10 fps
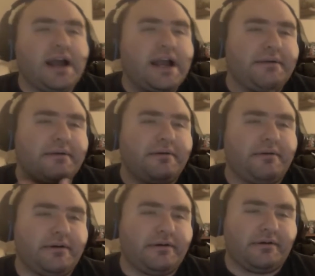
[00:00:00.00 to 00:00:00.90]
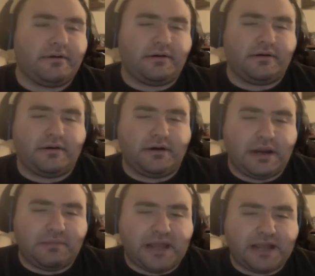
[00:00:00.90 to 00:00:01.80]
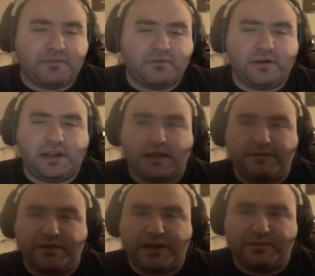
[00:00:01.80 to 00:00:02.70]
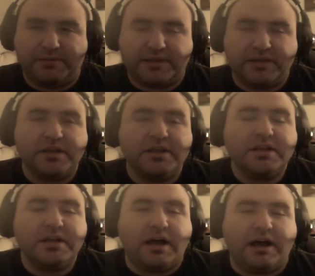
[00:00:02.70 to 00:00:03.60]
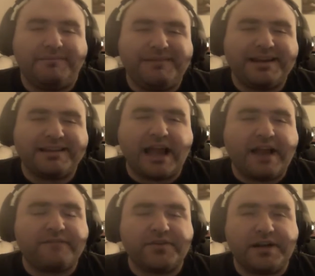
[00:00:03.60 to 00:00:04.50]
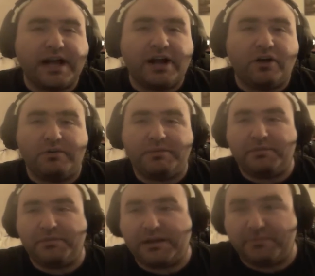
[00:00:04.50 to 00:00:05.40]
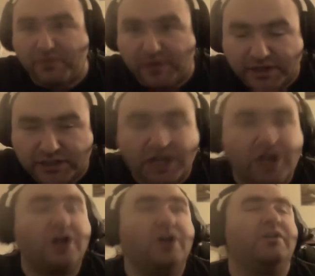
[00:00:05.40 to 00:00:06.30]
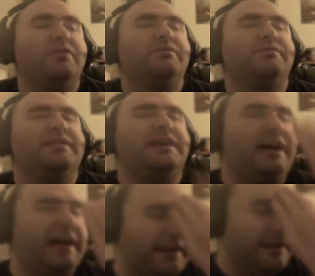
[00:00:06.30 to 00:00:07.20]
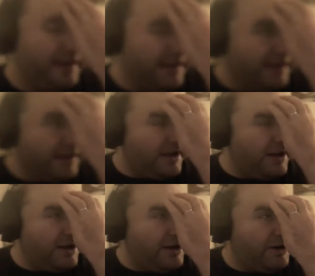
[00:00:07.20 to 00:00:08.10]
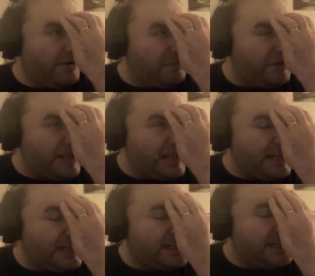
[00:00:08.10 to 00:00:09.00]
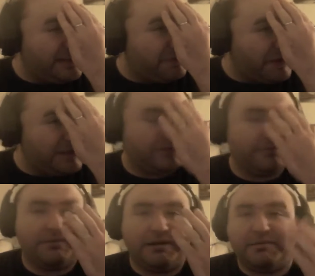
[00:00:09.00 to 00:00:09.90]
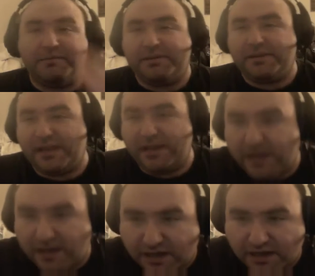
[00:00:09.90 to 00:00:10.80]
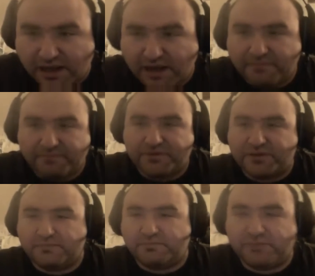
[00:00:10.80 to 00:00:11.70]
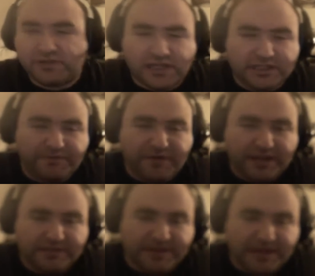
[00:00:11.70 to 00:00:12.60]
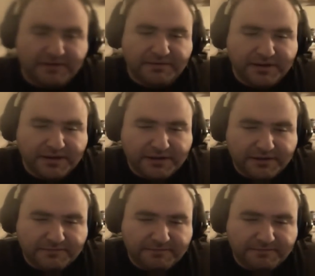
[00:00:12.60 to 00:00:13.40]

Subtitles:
Right. Black Maria. I forgot about them. Aw, man. I forgot all about Black Maria. Oh, God. Oh, please. Please don't remind me about that. Sanji fans, man.